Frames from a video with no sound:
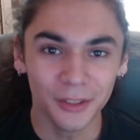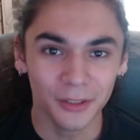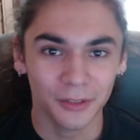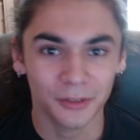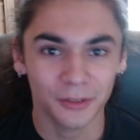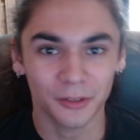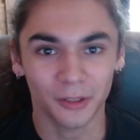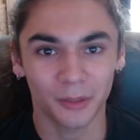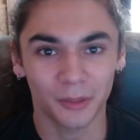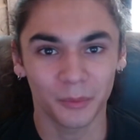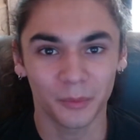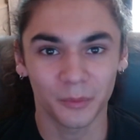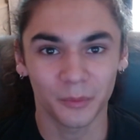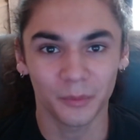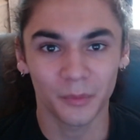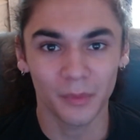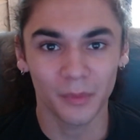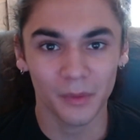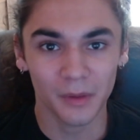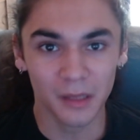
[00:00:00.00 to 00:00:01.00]
So
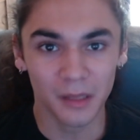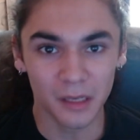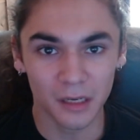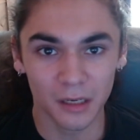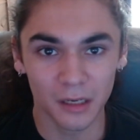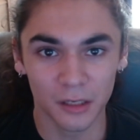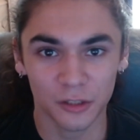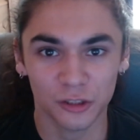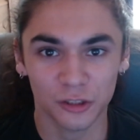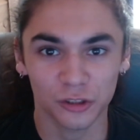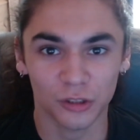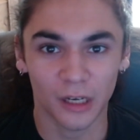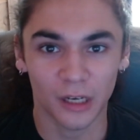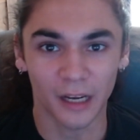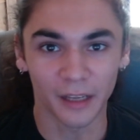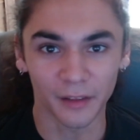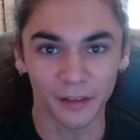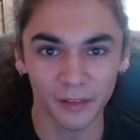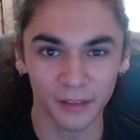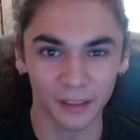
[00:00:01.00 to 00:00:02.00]
I'm gonna
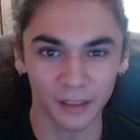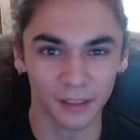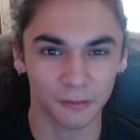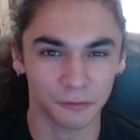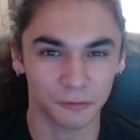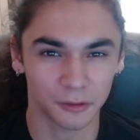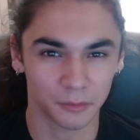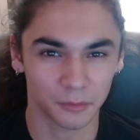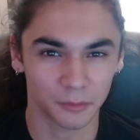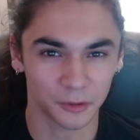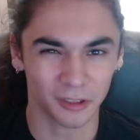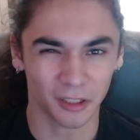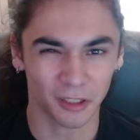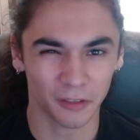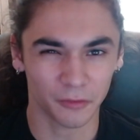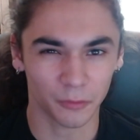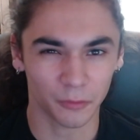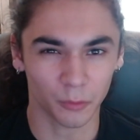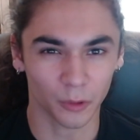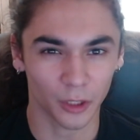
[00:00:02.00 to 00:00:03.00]
try and think of some
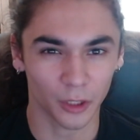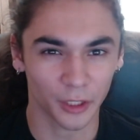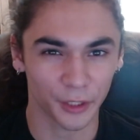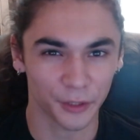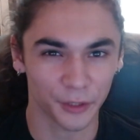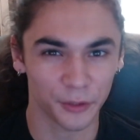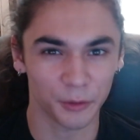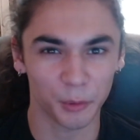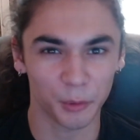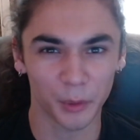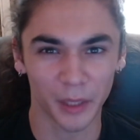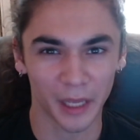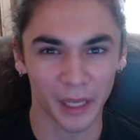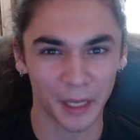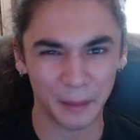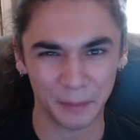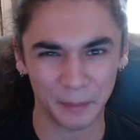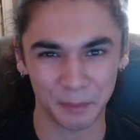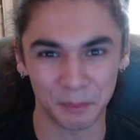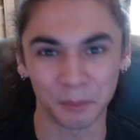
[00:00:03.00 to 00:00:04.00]
stuff where I can do
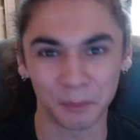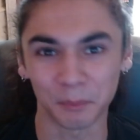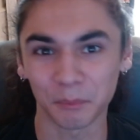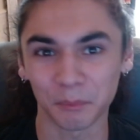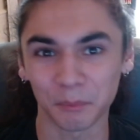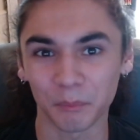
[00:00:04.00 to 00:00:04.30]
that and